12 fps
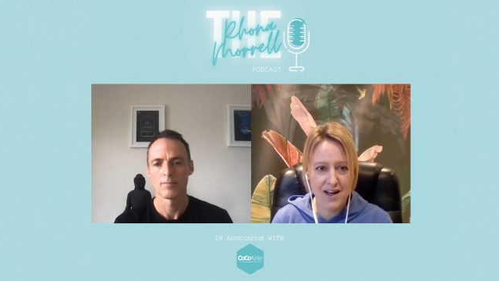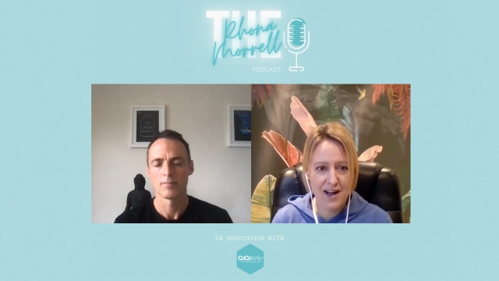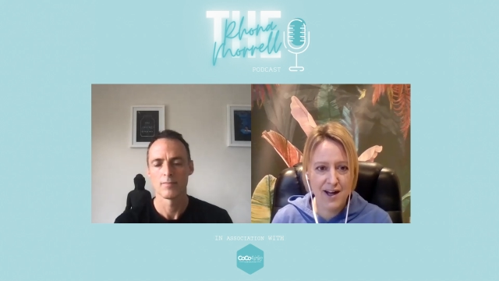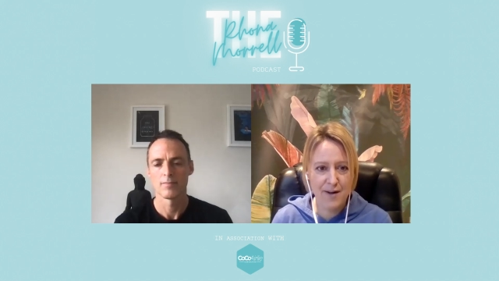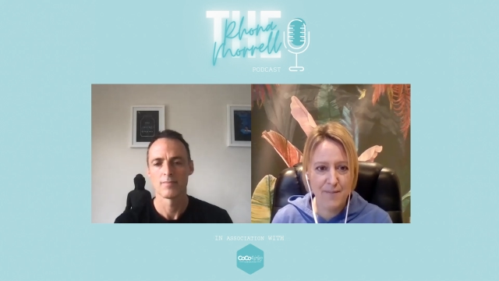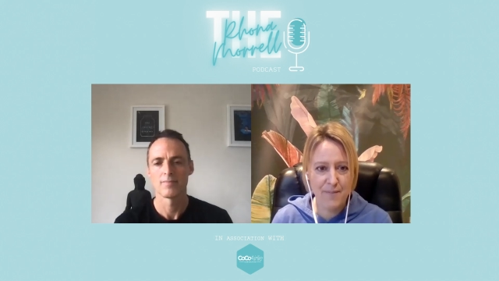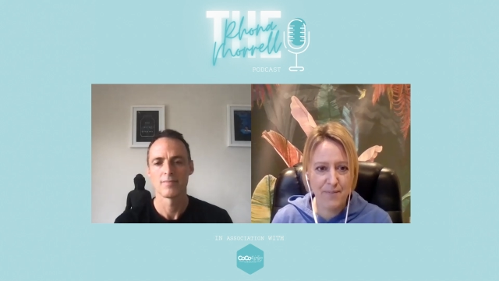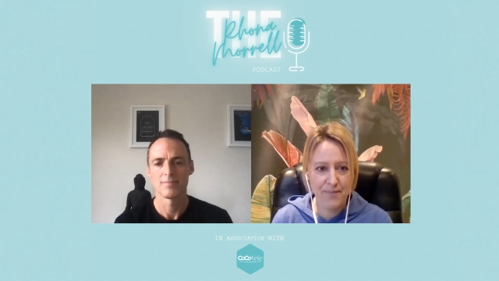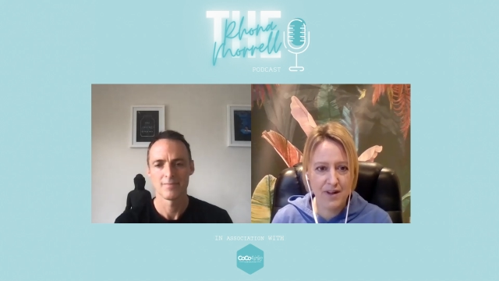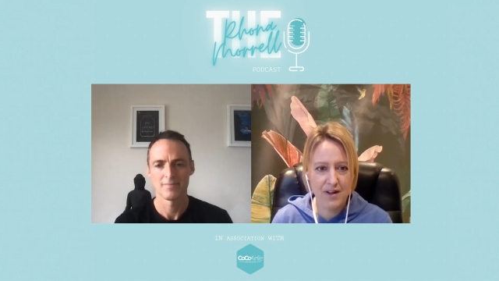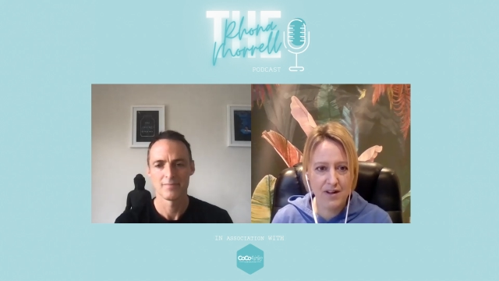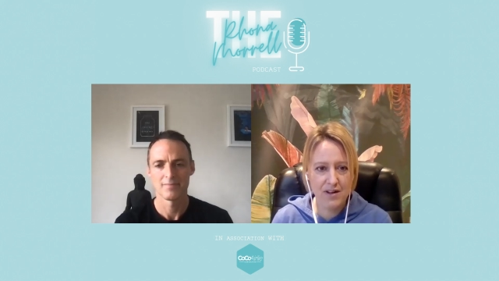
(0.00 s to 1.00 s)

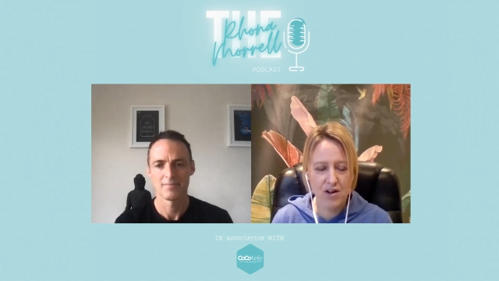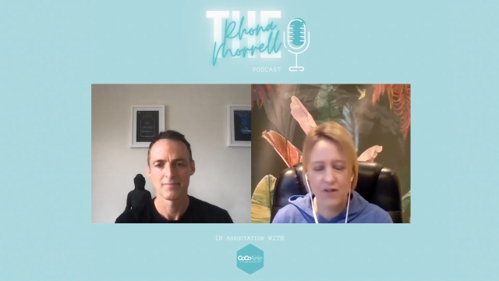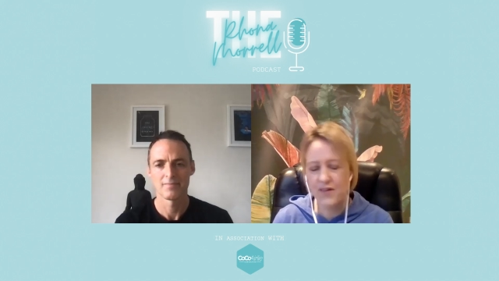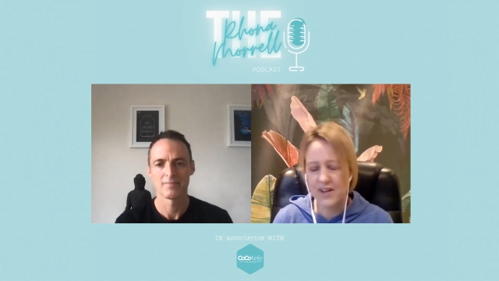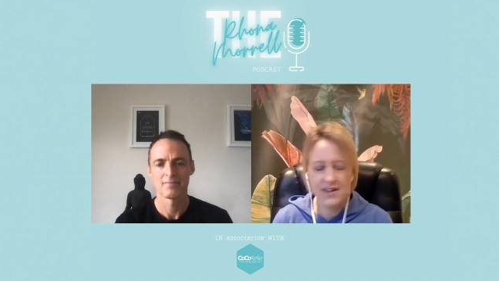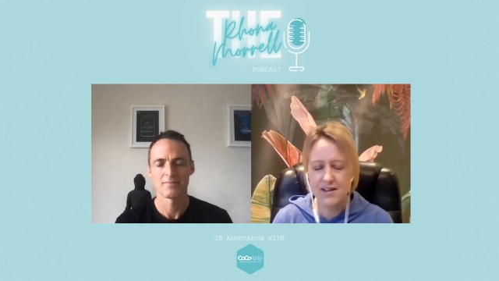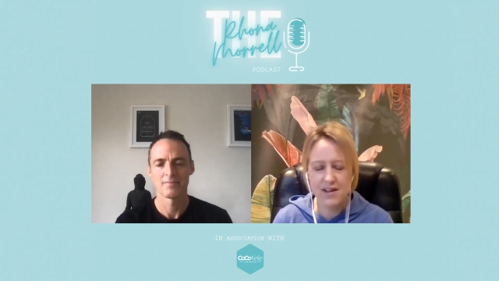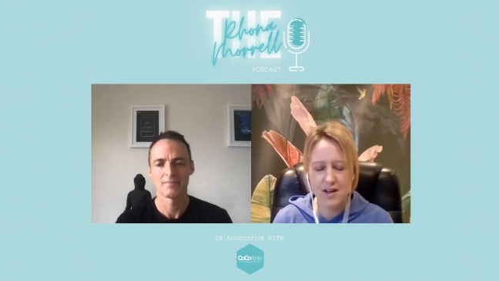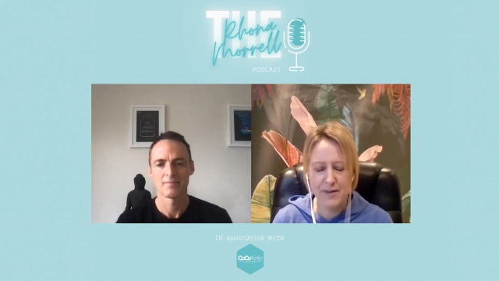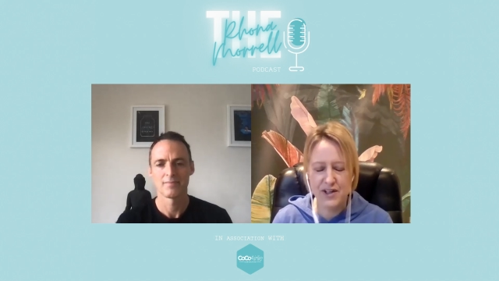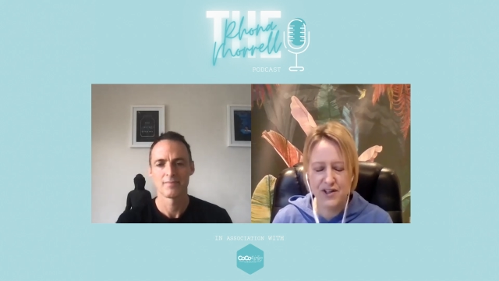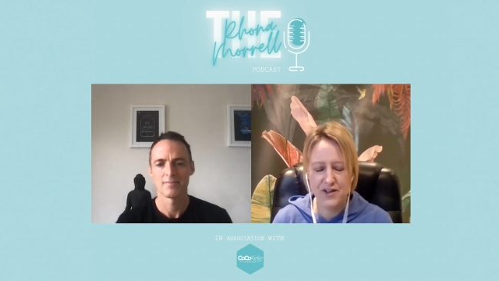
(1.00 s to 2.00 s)
Speaker 1: Um, God, this is going to
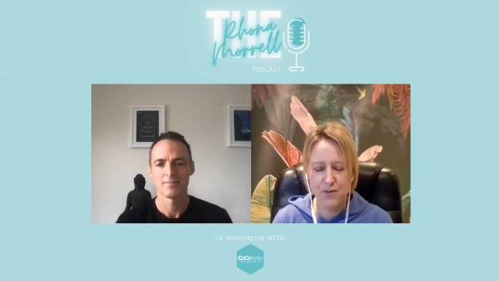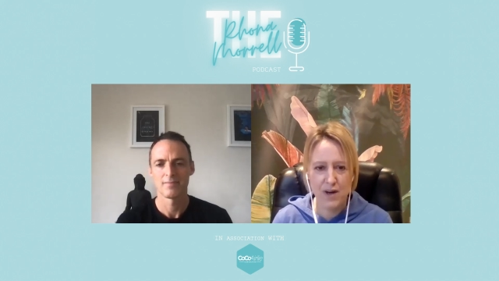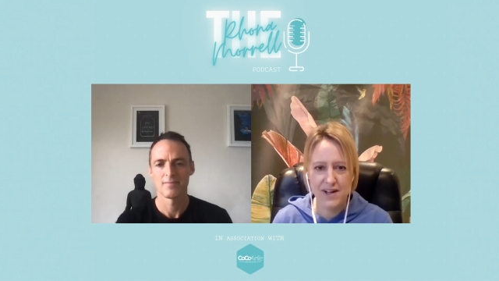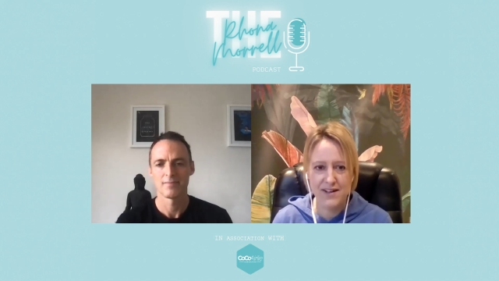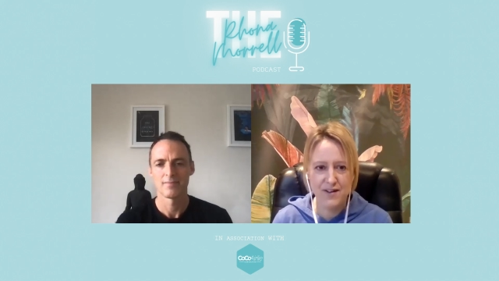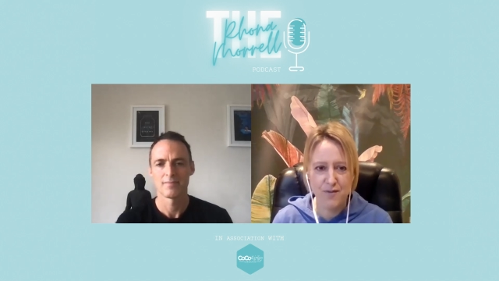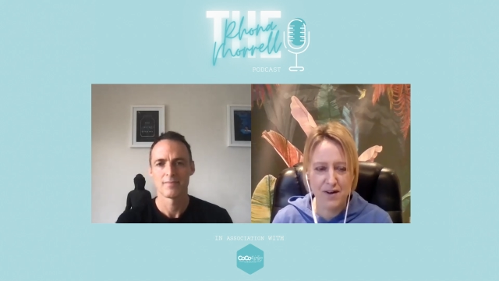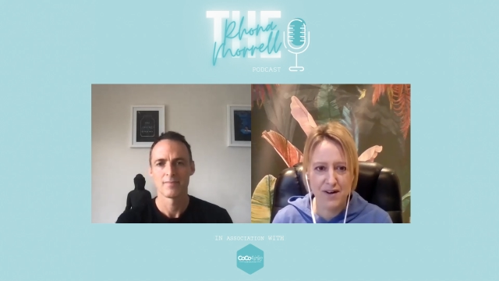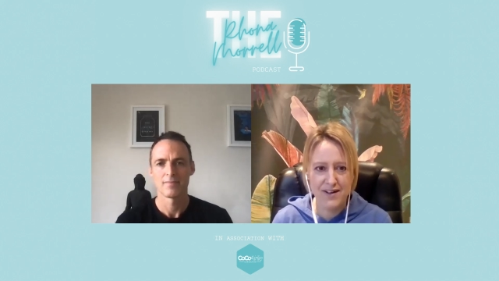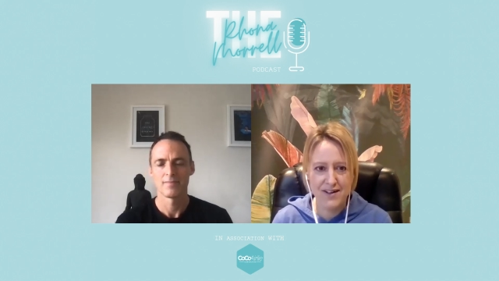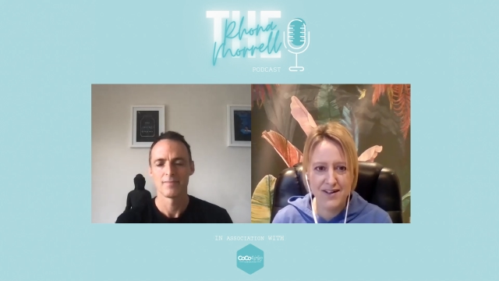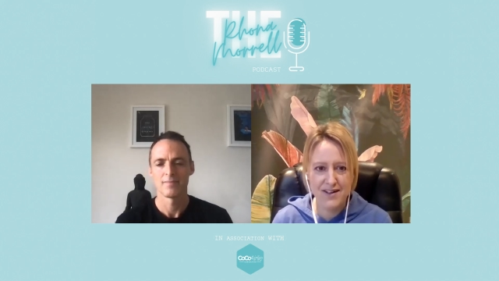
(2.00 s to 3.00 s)
be just a waste of my